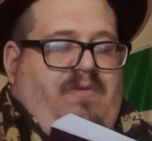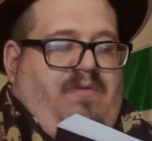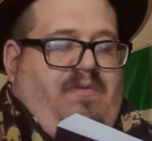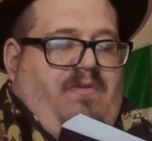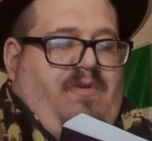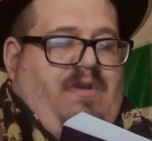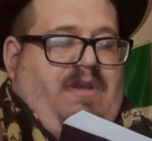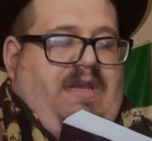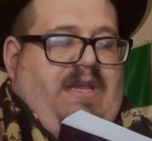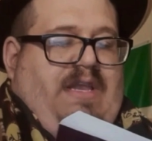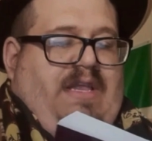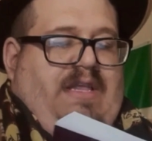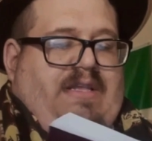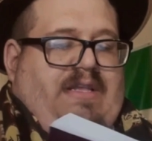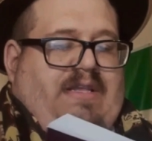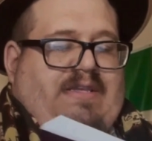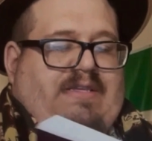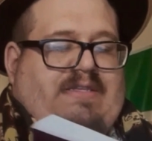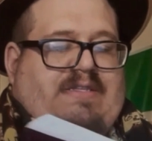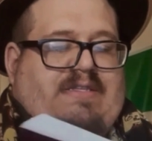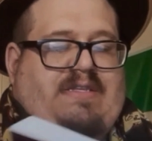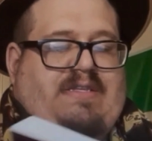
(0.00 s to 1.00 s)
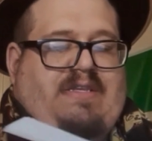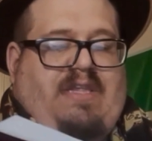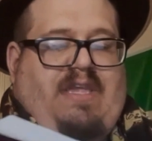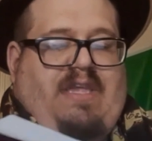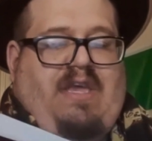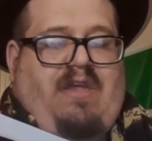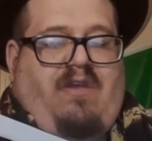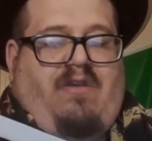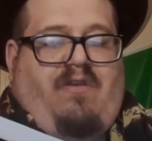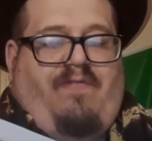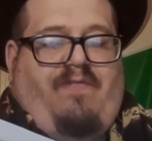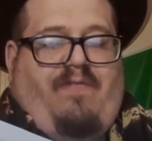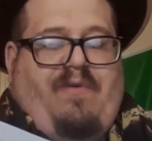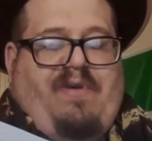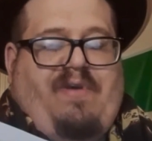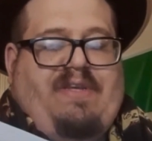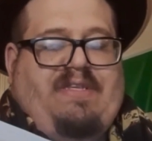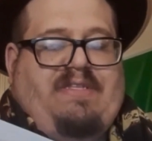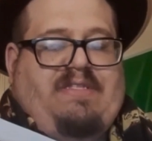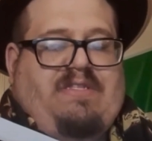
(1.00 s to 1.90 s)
or needing to listen to the inner voice